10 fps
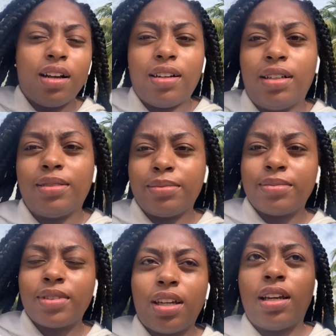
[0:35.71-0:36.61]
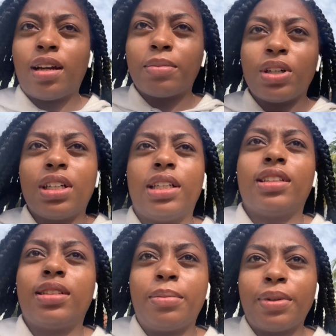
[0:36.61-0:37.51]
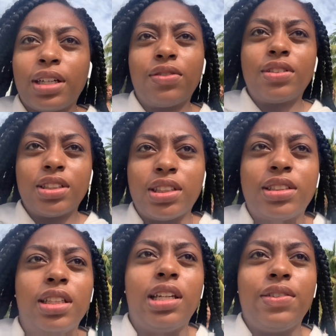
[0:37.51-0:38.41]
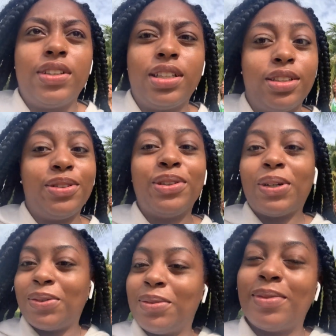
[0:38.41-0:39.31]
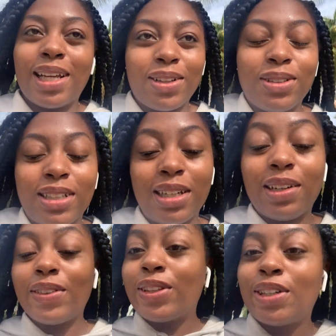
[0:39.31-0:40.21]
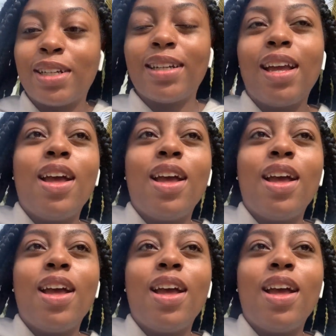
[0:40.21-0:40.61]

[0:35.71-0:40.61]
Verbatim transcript: Um, and I'm going to get some breakfast. It's eleven, and you know, they close at eleven thirty.